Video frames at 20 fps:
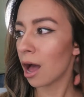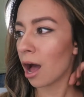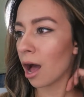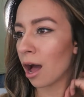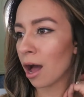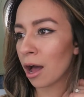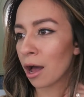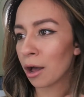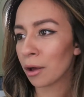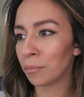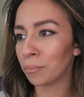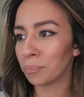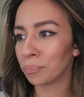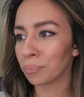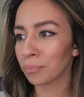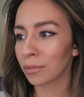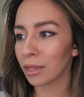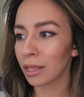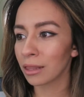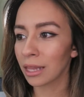
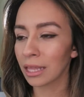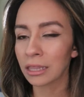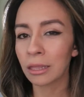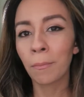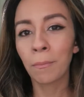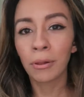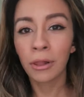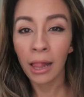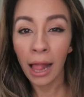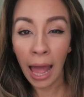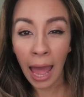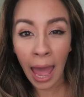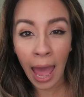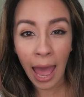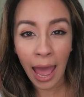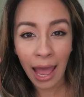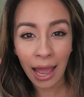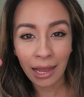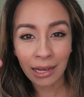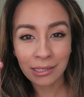um, like the
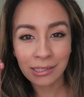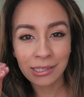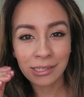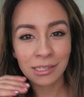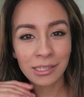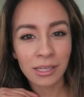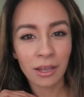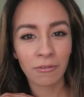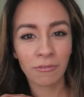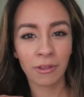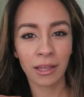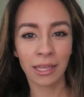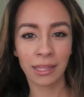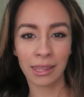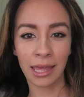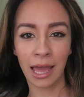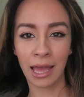plaques and stuff like